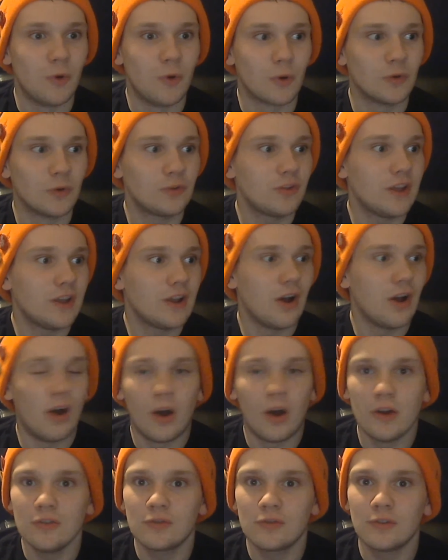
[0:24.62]
earned like
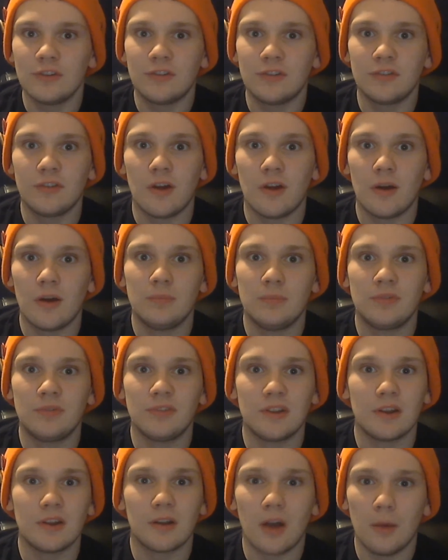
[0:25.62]
100 subs
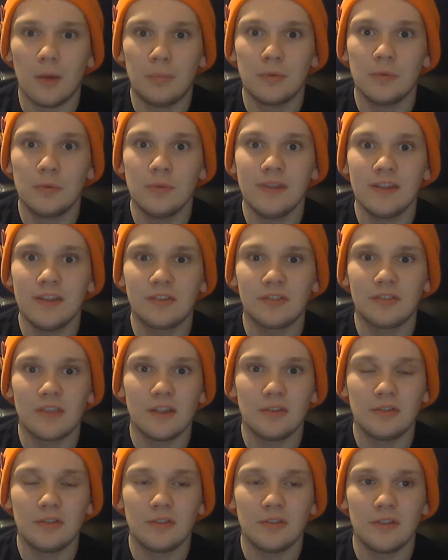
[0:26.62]
in a couple weeks
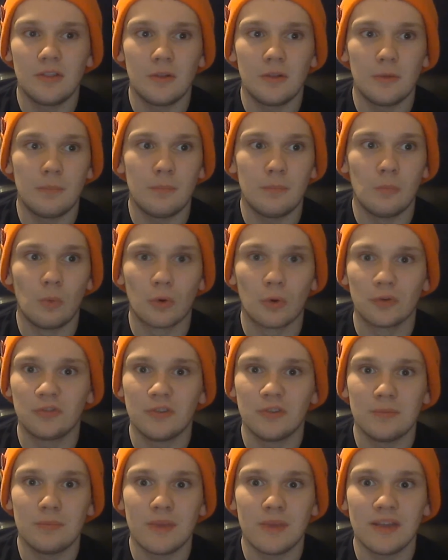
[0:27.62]
thanks to the
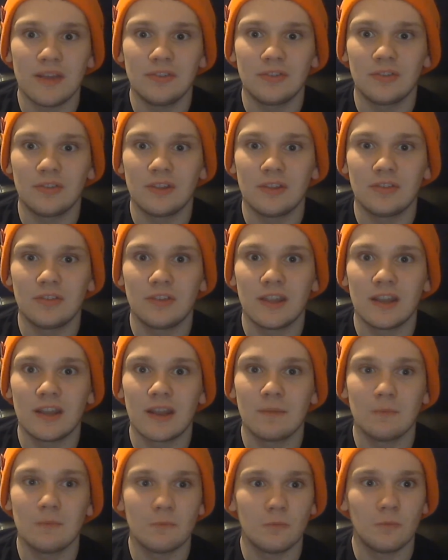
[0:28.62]
worst and best list, and
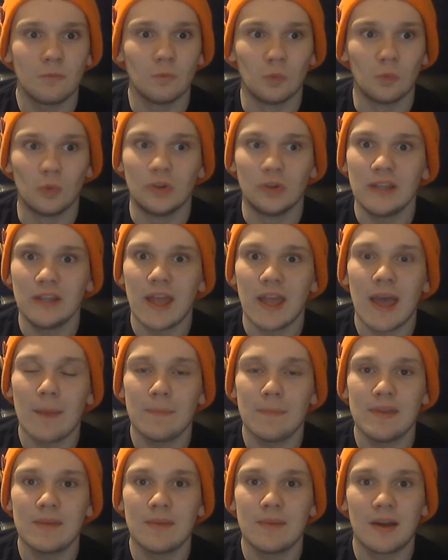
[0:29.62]
I'm really
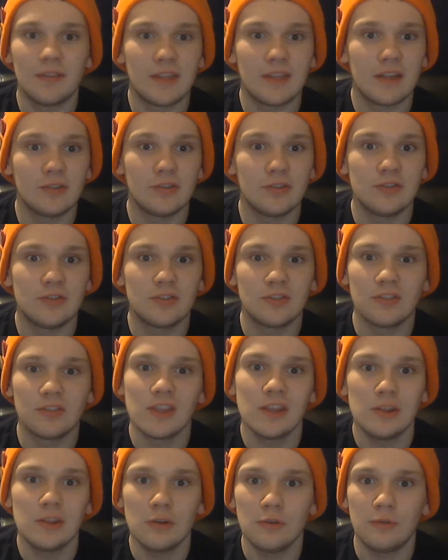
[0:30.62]
happy about that. So just
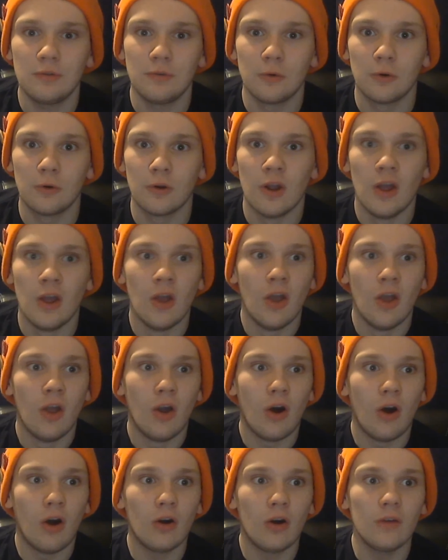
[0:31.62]
thank you for
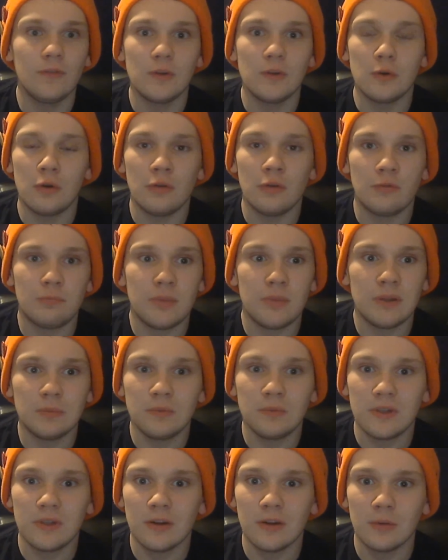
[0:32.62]
all of you who've
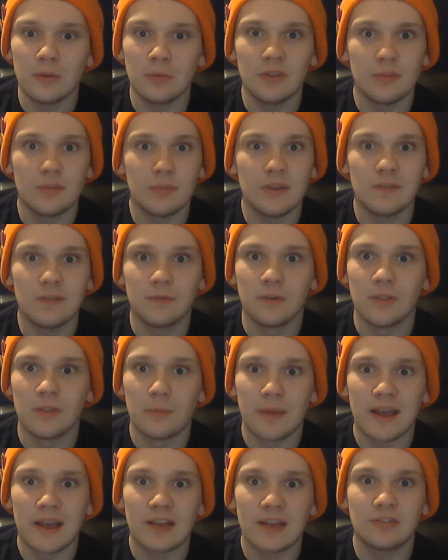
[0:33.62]
been here with me for
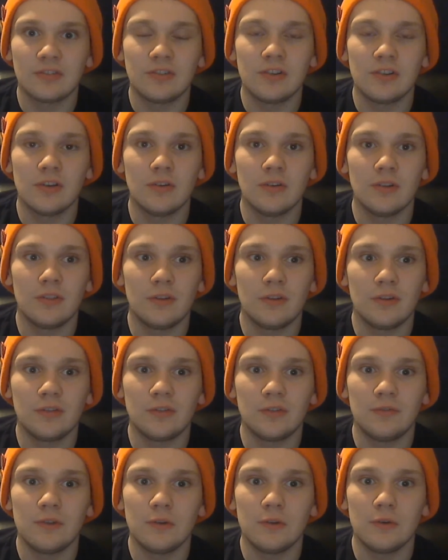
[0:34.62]
the past year, and
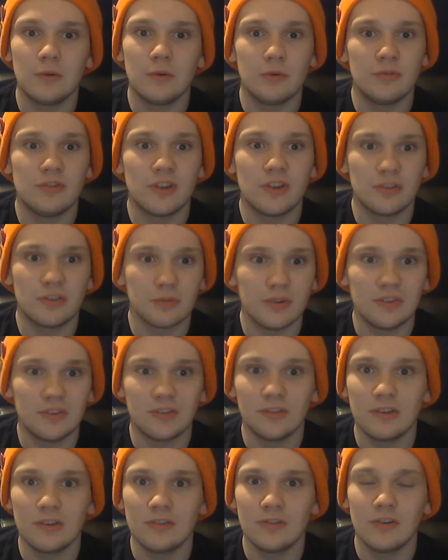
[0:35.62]
those of you who just
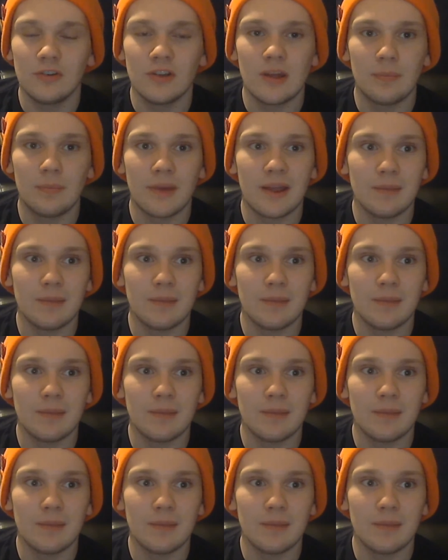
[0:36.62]
recently showed up.